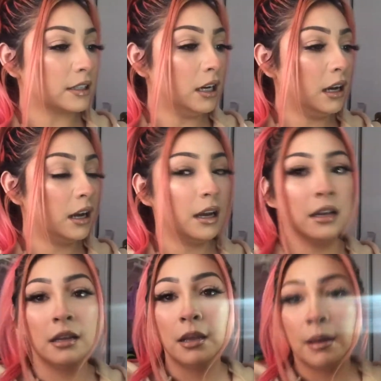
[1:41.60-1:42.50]

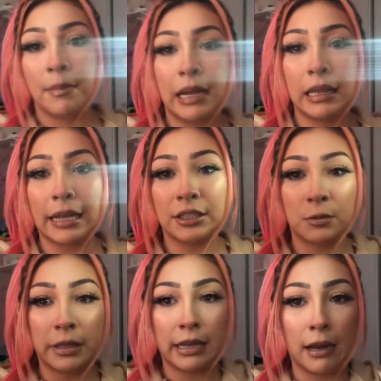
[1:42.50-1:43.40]
Ugh, my light just
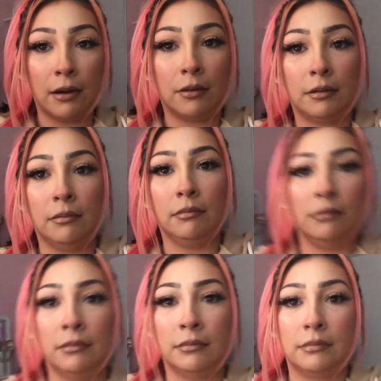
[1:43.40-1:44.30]
went out.
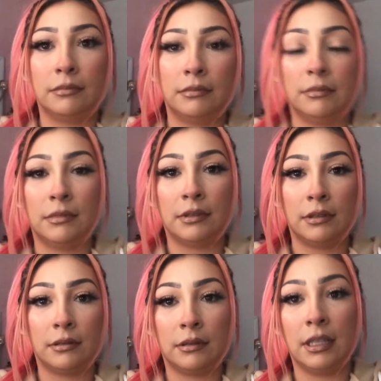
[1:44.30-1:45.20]
Mm.
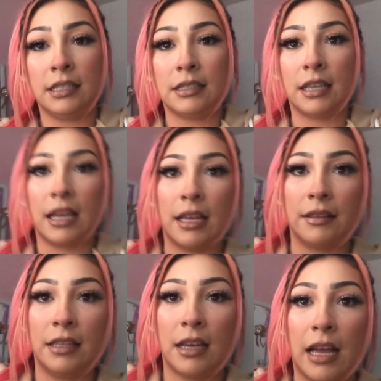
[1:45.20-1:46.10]
This,
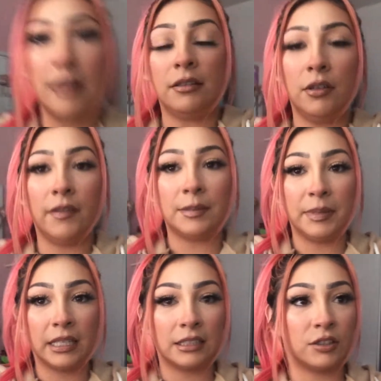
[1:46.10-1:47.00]
th I don't know if it's
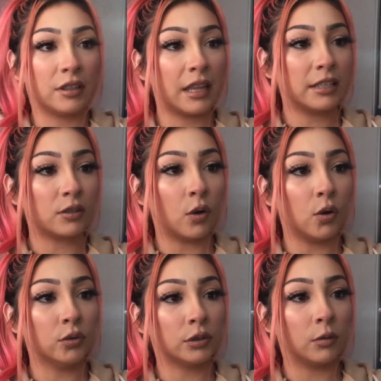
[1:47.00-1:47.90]
because it's this
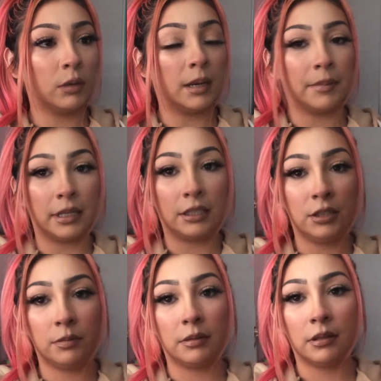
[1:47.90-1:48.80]
old or what, but it just
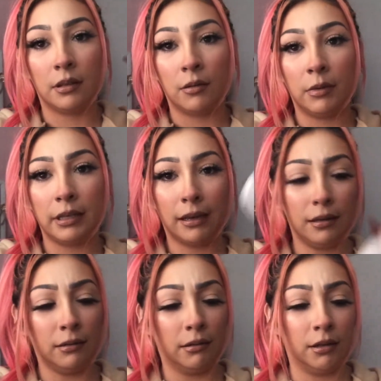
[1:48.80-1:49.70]
went
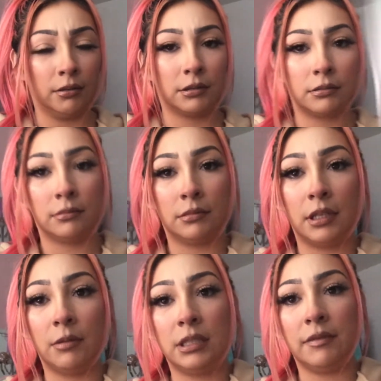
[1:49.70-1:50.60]
out. I
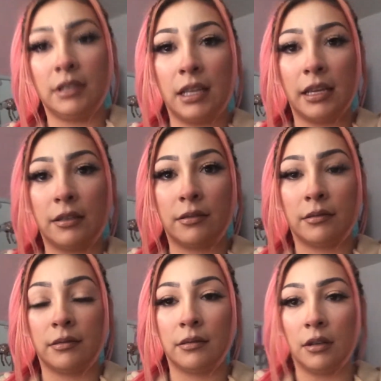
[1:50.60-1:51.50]
wasn't even like,
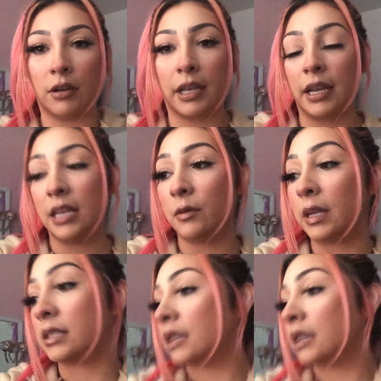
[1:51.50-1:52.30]
okay, anyways.